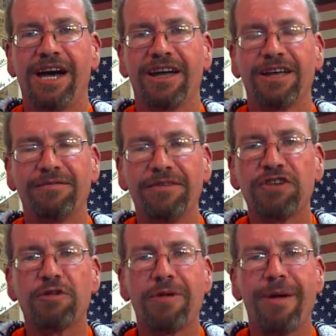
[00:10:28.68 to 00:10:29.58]
I
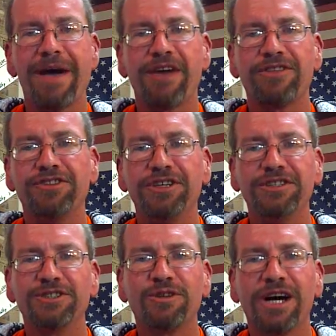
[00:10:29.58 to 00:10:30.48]
confess with my mouth that
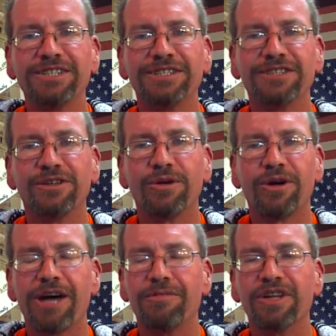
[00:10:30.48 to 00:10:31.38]
Jesus Christ is
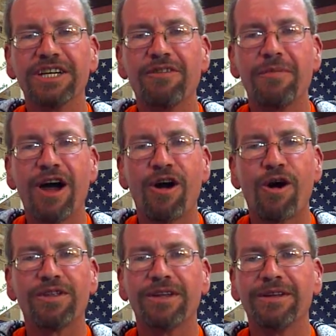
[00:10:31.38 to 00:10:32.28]
Lord. I believe in my
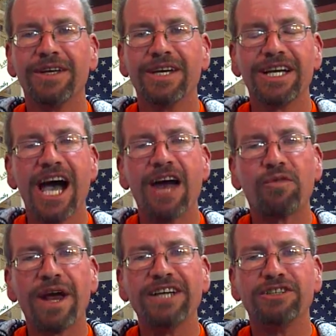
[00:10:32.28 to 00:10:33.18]
heart that God
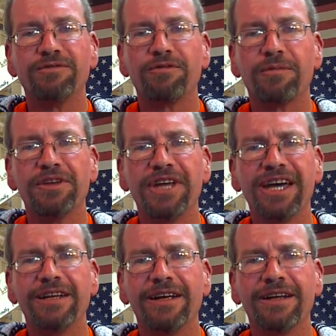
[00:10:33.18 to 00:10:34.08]
raised him from the
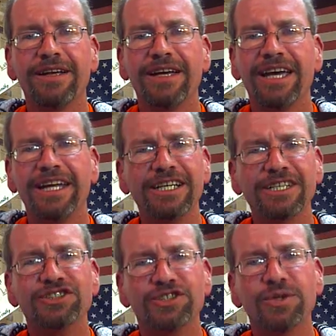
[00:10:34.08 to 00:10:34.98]
dead and he
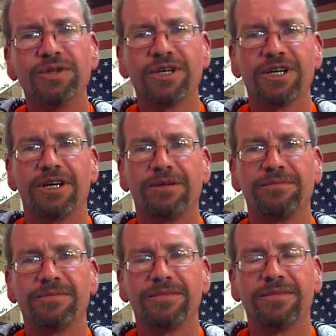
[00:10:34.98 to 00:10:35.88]
is soon to come.
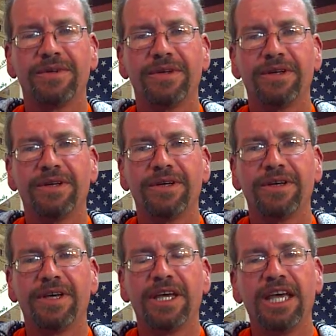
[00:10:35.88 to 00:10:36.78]

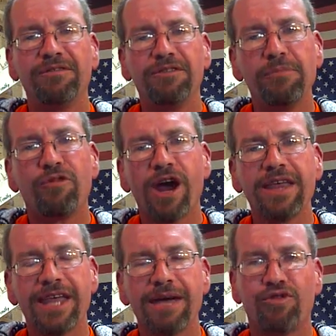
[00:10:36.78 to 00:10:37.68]
If you
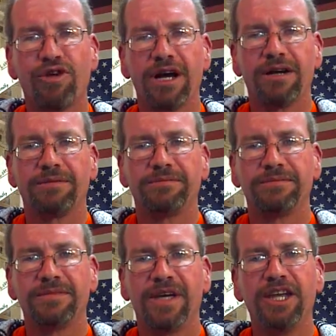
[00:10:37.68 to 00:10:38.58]
pray that prayer
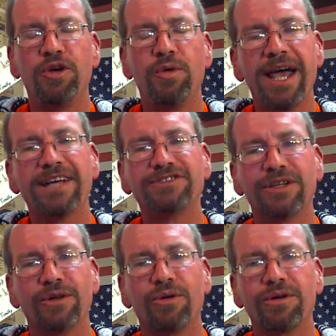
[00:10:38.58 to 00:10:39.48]
and you ask
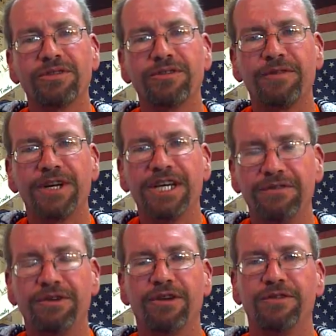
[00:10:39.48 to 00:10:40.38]
the Lord to
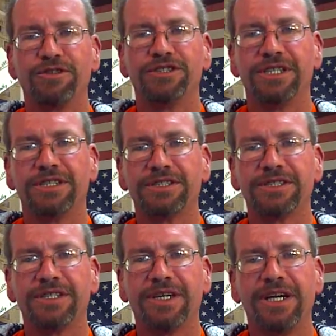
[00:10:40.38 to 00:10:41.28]
forgive you of your sins
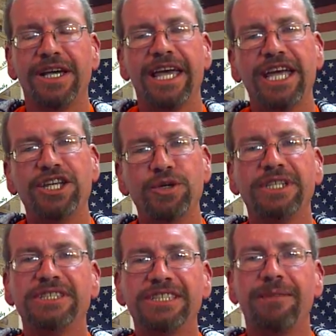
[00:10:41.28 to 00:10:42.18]
and you
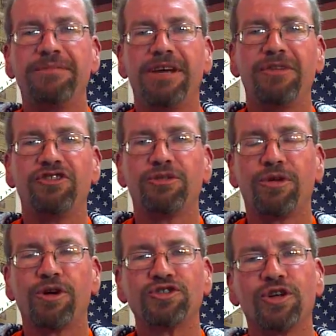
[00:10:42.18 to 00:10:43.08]
accept him as your
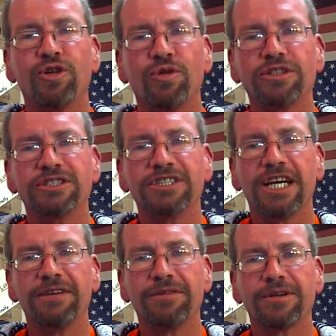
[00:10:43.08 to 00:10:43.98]
personal Lord and
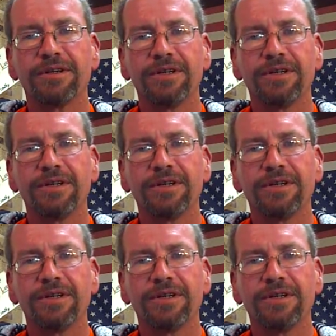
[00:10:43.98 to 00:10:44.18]
Savior,